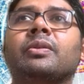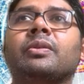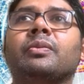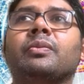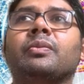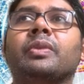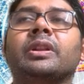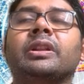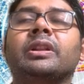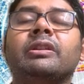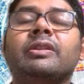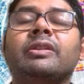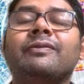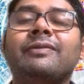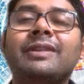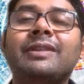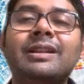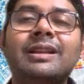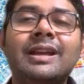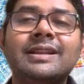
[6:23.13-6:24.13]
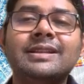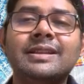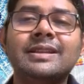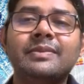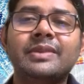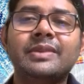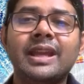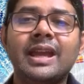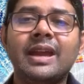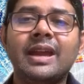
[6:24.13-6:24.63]
whether you feel like
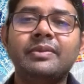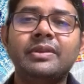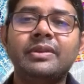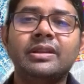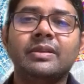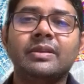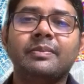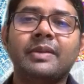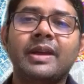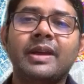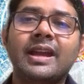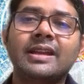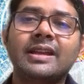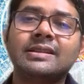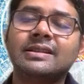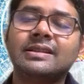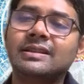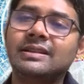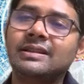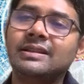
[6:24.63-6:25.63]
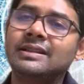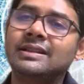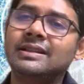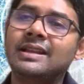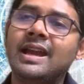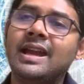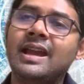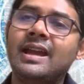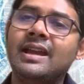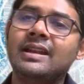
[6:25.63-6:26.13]
something happened in the past,
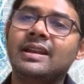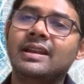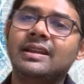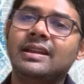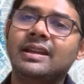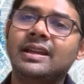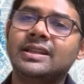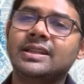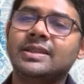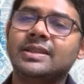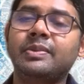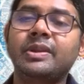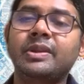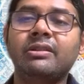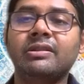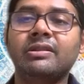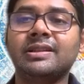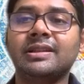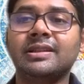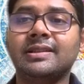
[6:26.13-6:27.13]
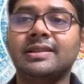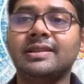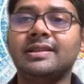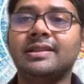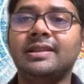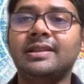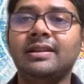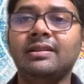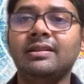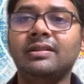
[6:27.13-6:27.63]
that experience is
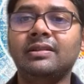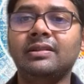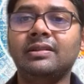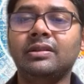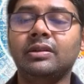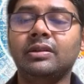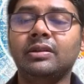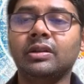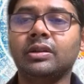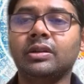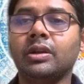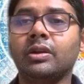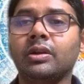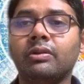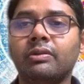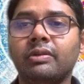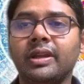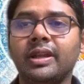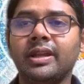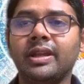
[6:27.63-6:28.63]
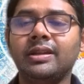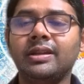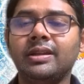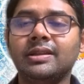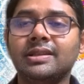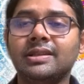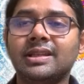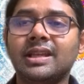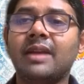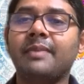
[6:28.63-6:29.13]
still occurring
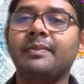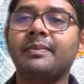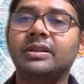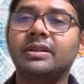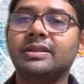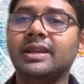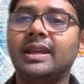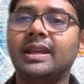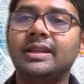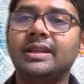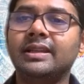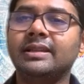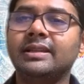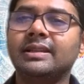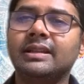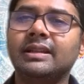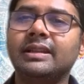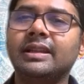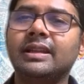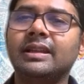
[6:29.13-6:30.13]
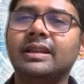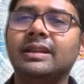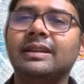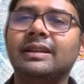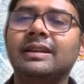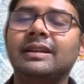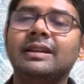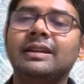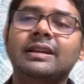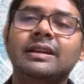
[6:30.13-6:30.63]
simultaneously.
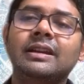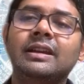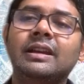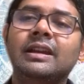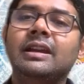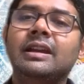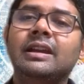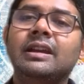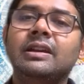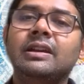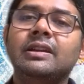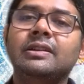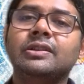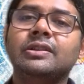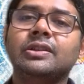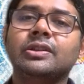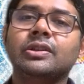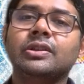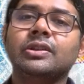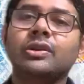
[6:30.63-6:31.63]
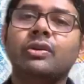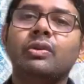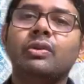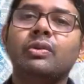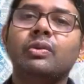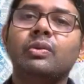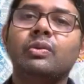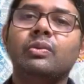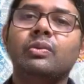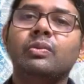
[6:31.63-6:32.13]

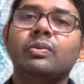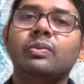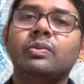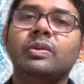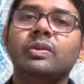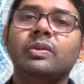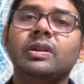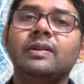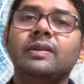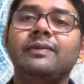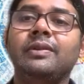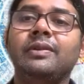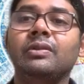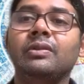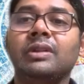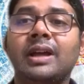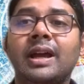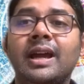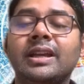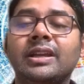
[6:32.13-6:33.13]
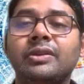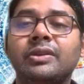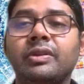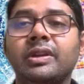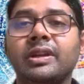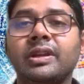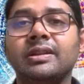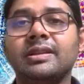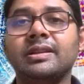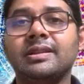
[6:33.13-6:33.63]
So if you like, you
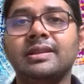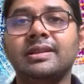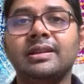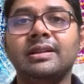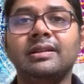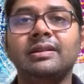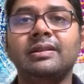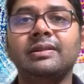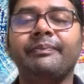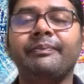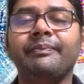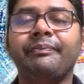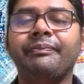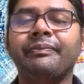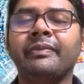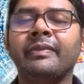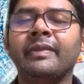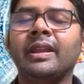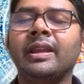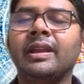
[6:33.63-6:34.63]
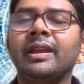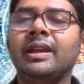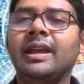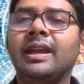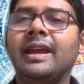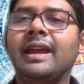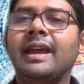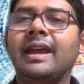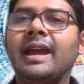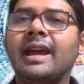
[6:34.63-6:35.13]
can still
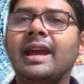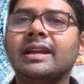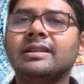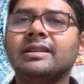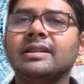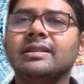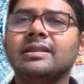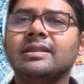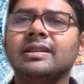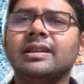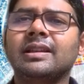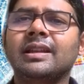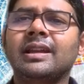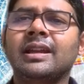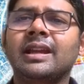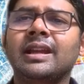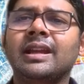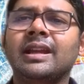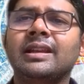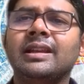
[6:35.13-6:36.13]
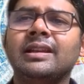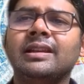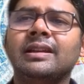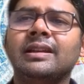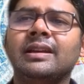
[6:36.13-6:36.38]
access it. And